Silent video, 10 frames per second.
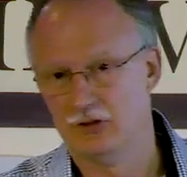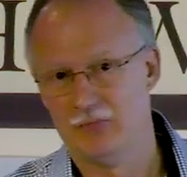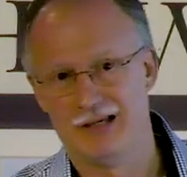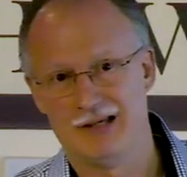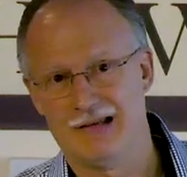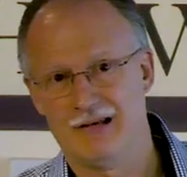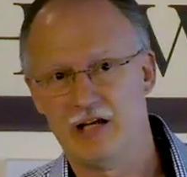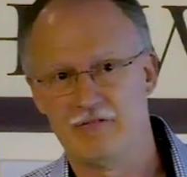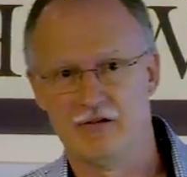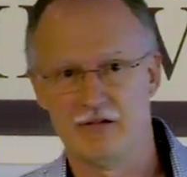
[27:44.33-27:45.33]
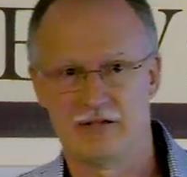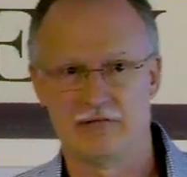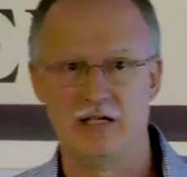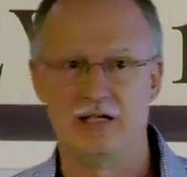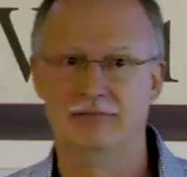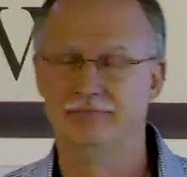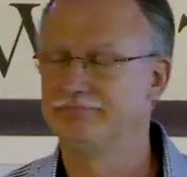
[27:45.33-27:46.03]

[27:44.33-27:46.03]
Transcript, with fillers: You may not like verse 3,